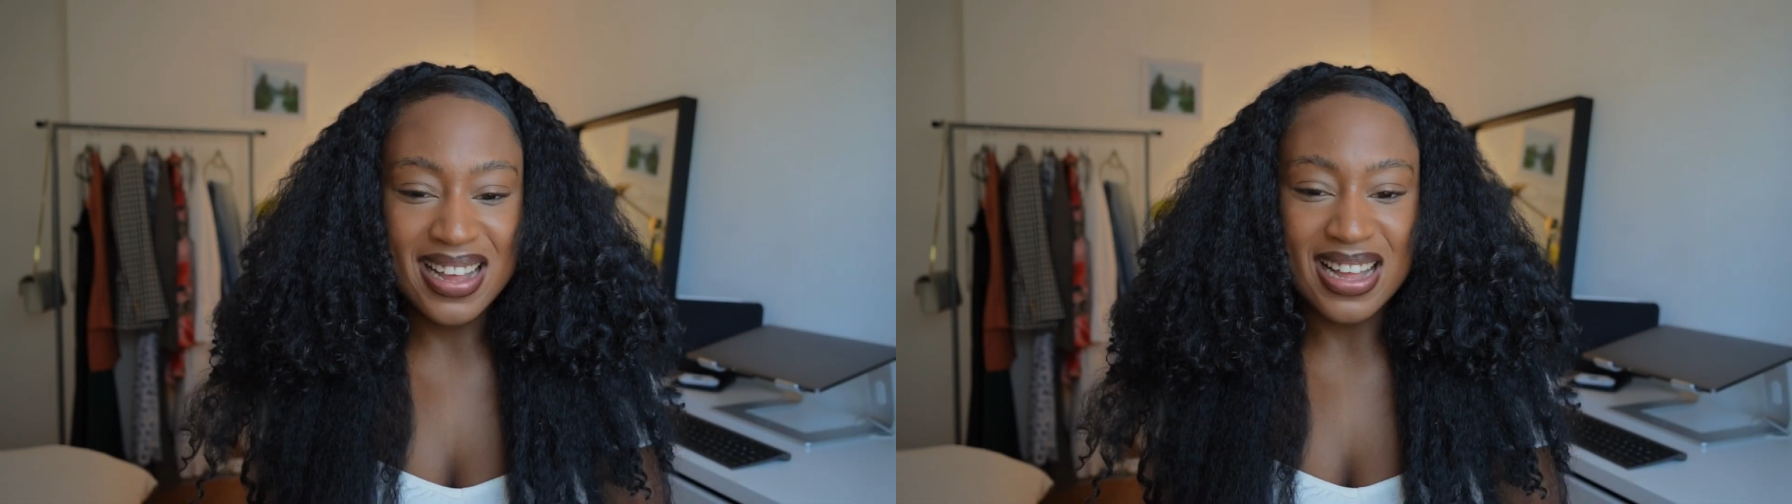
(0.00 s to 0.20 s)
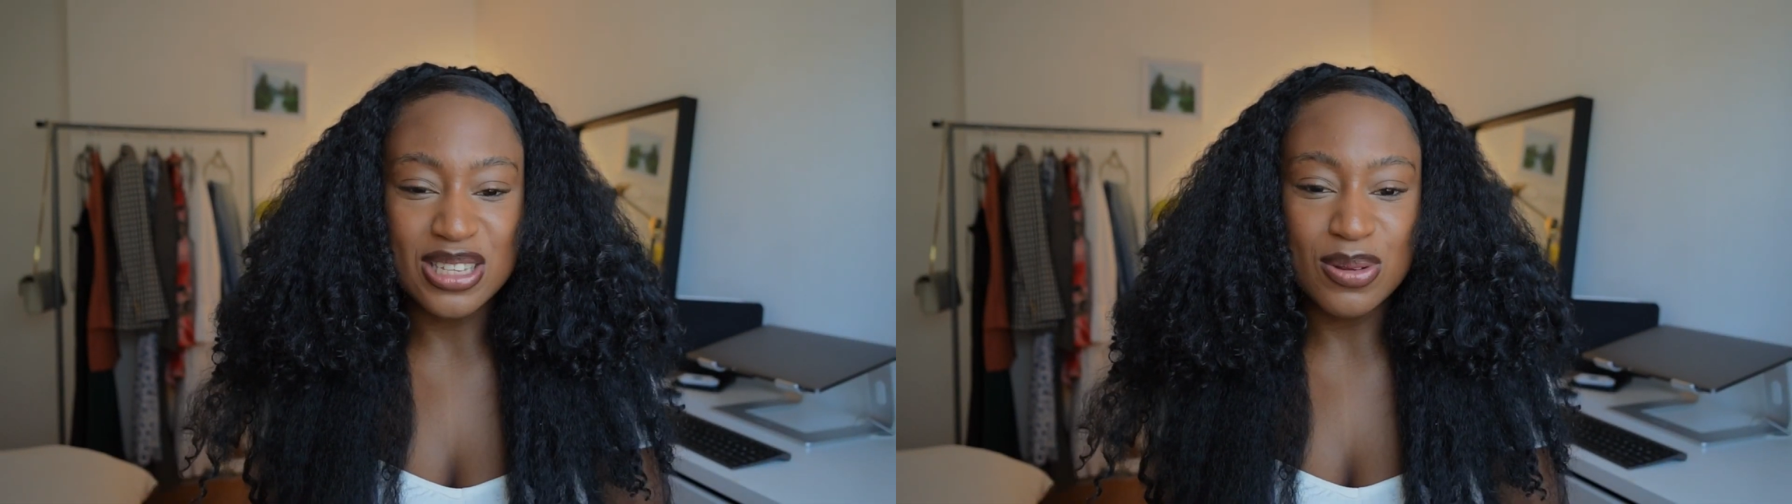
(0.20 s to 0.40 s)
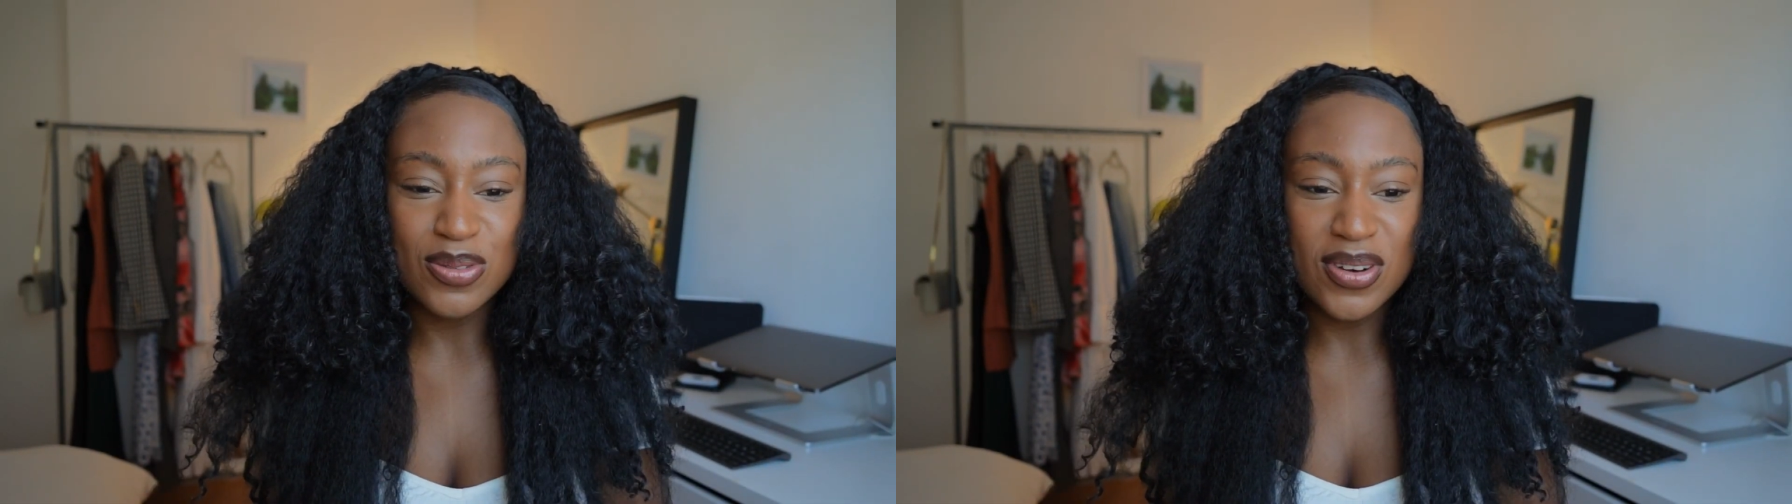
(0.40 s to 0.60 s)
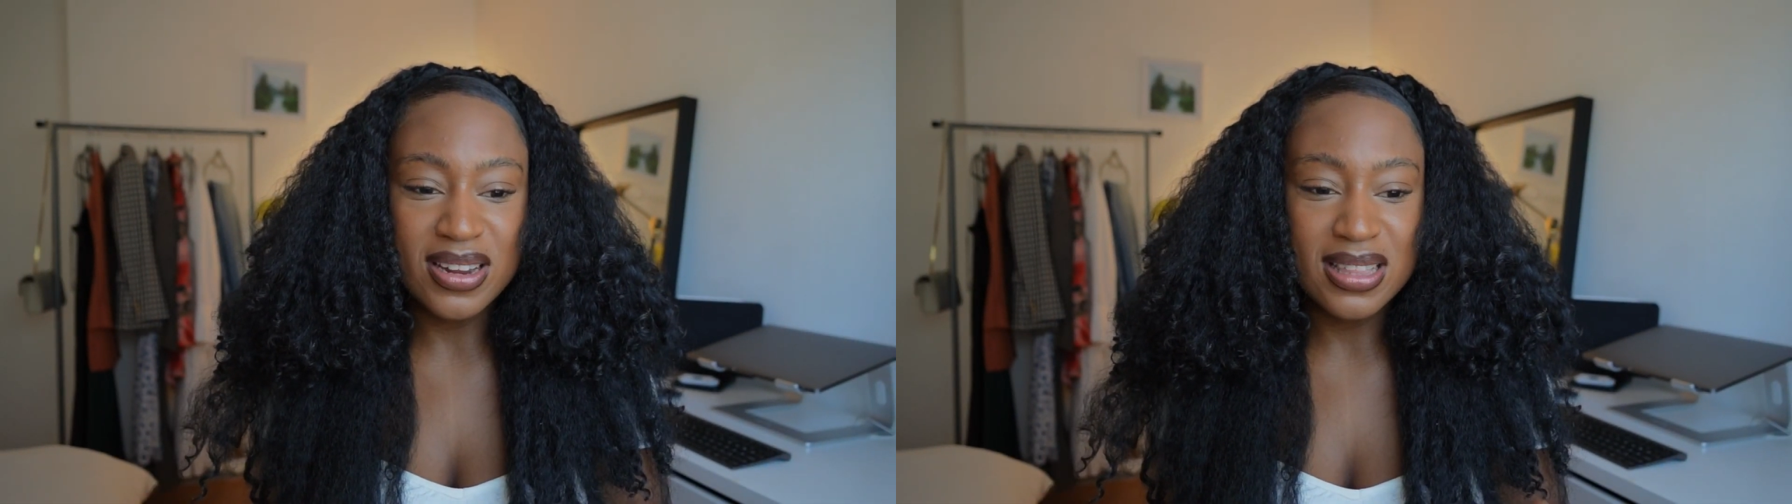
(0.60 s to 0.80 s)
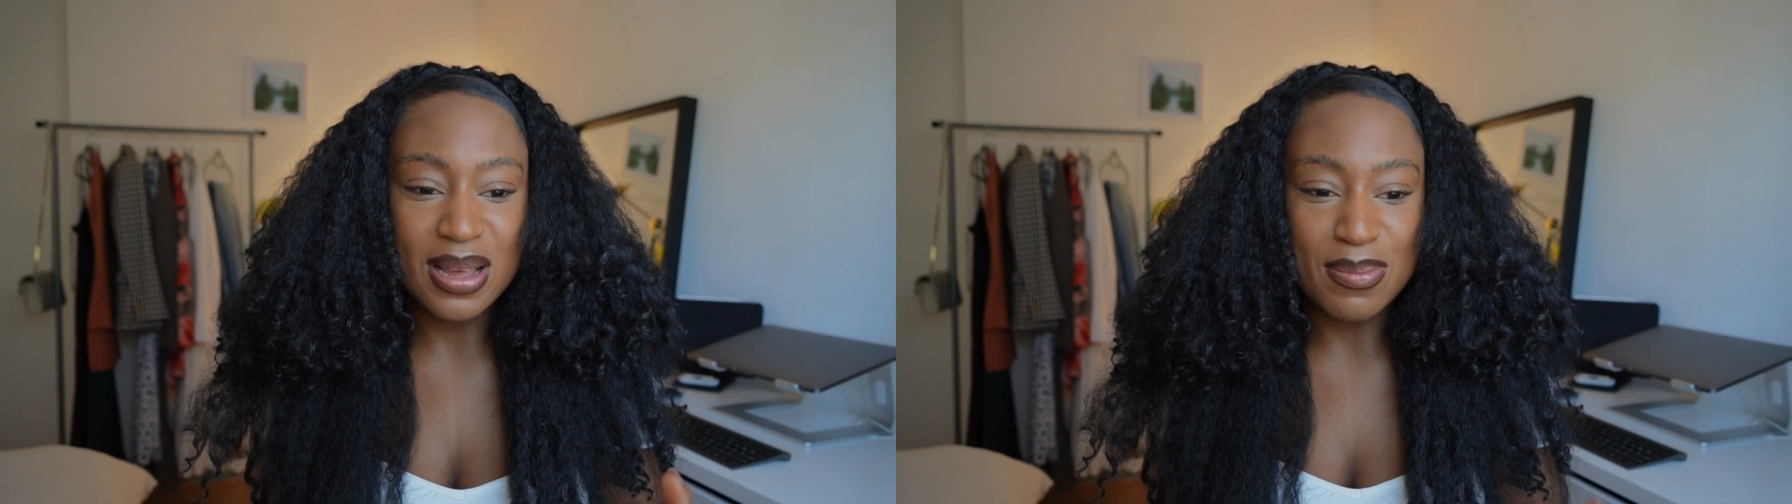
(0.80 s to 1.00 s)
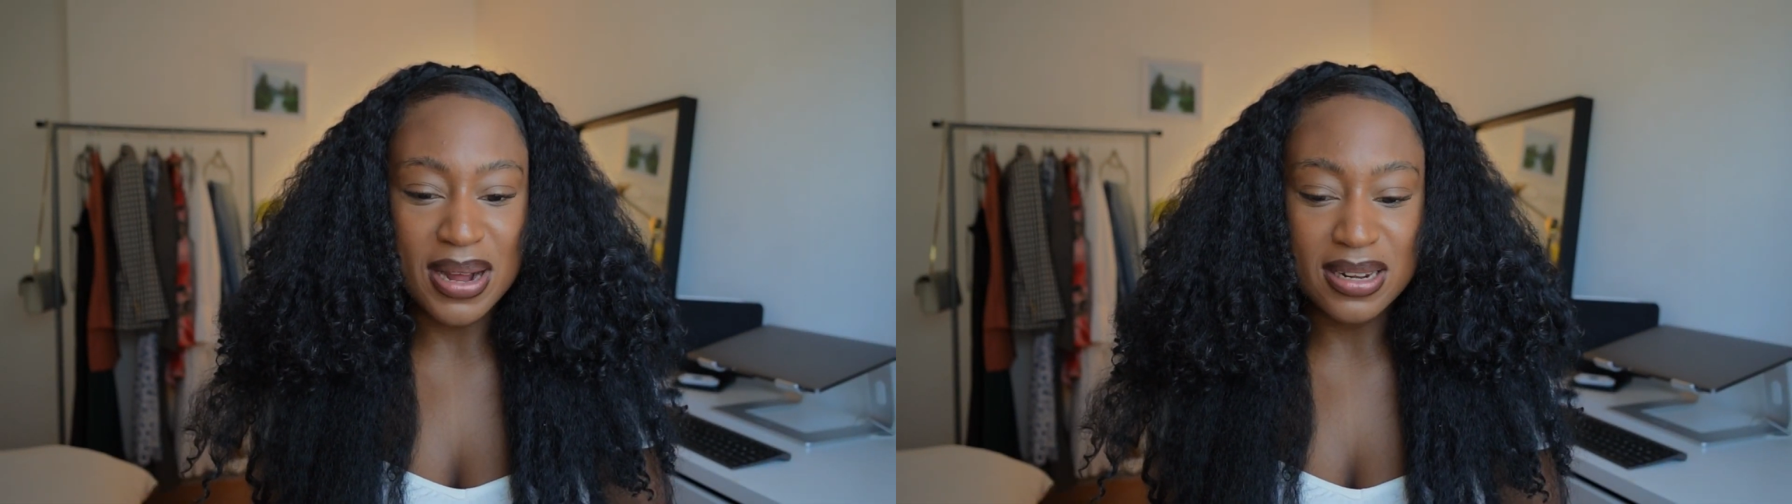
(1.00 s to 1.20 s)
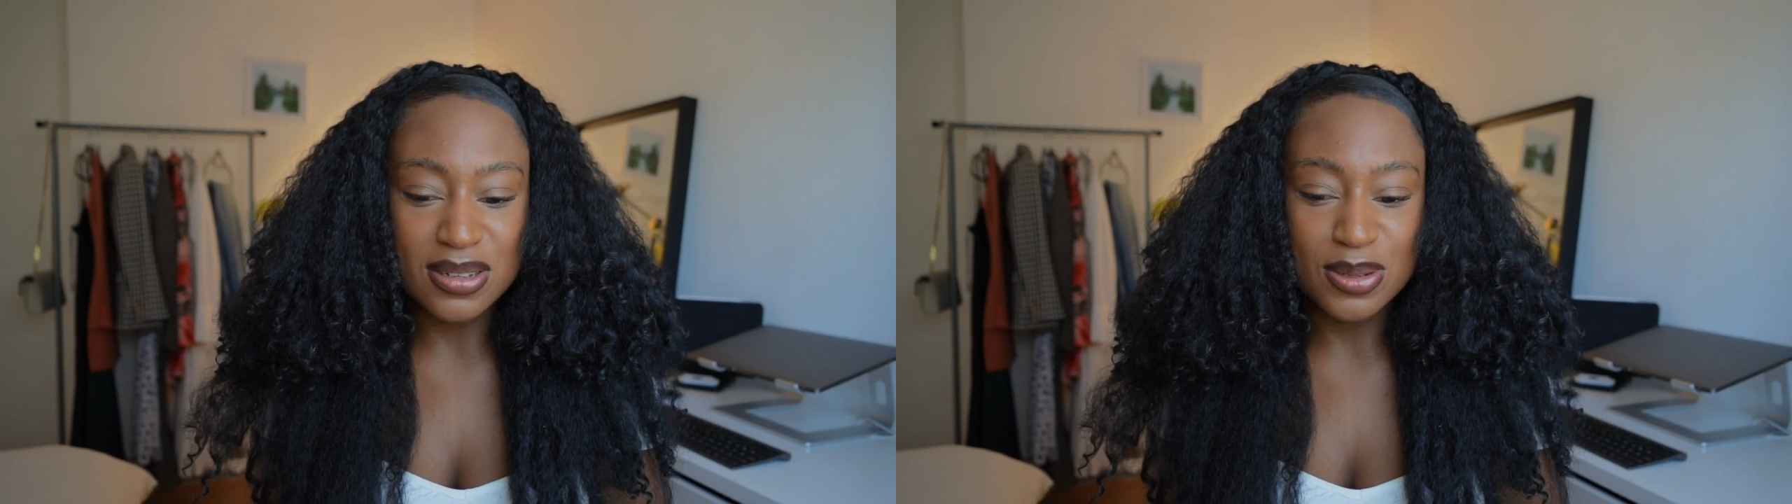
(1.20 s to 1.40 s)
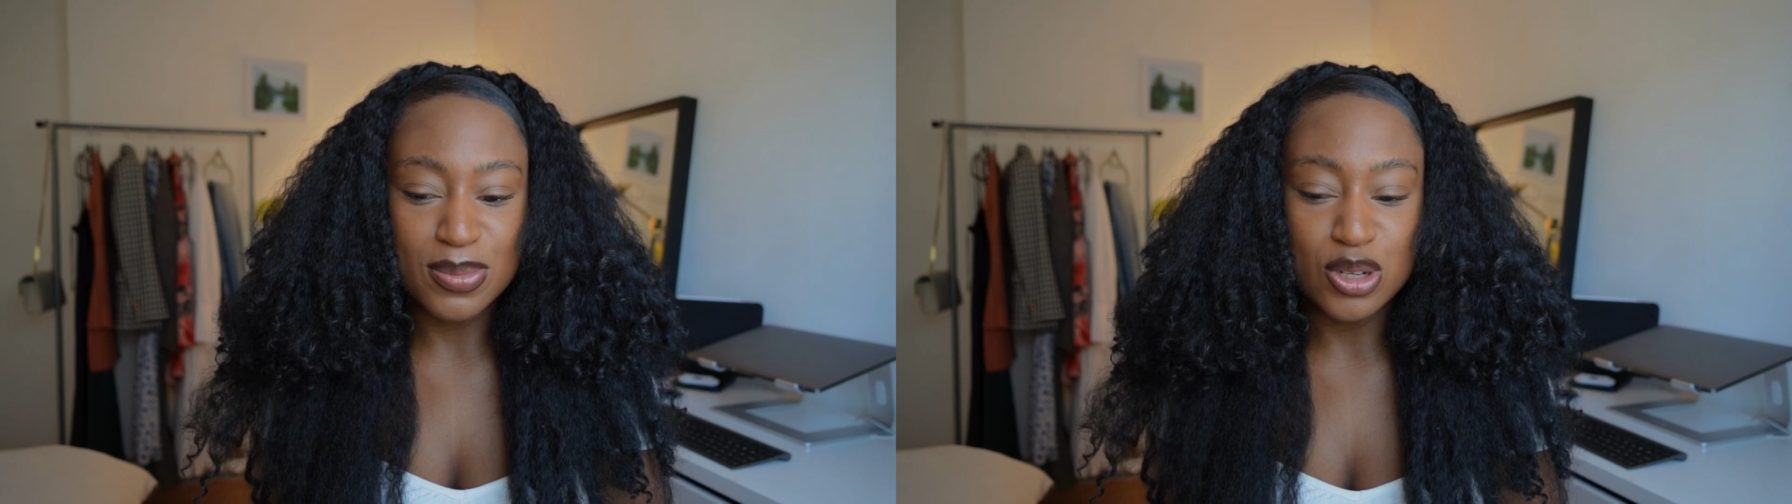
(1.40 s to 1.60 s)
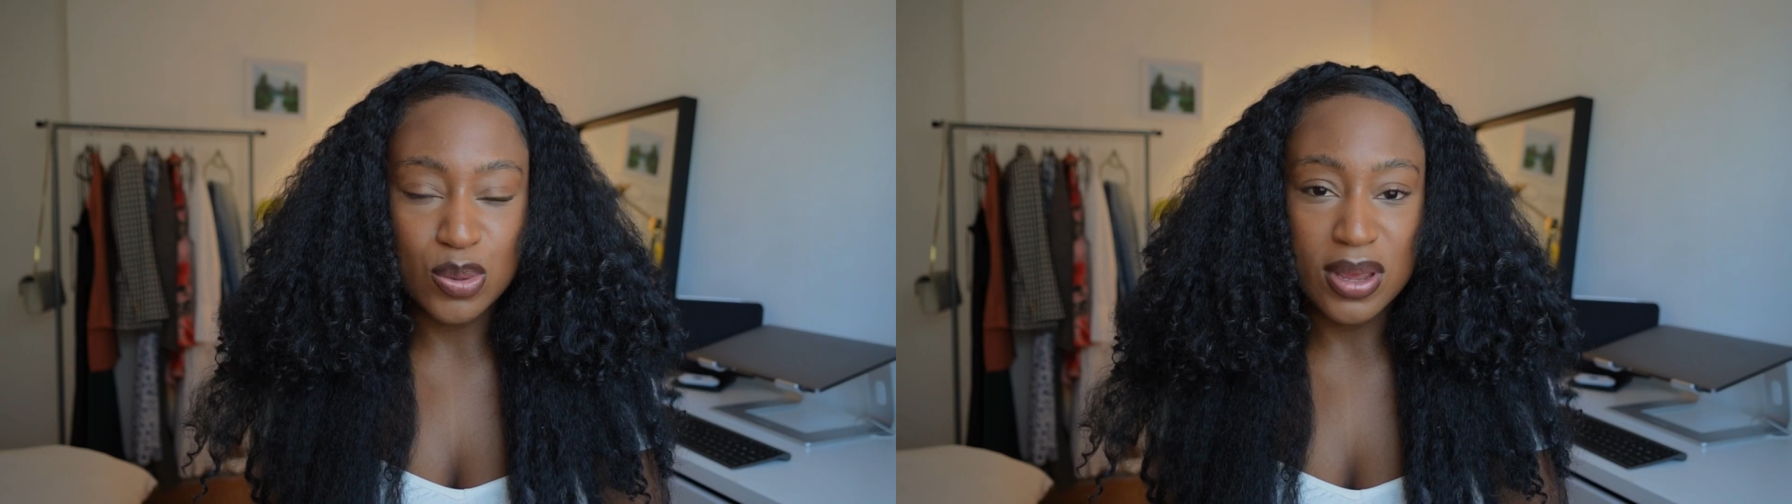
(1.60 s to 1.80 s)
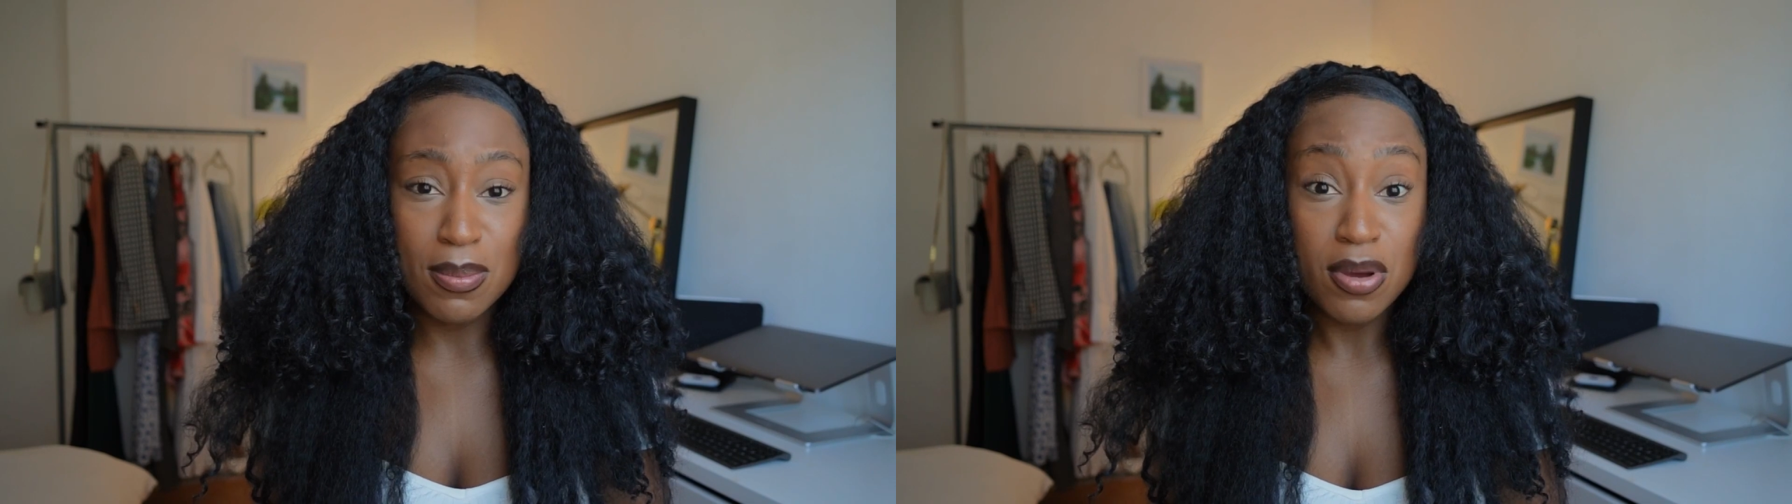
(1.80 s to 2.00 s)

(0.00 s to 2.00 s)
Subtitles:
And so it's finding that balance between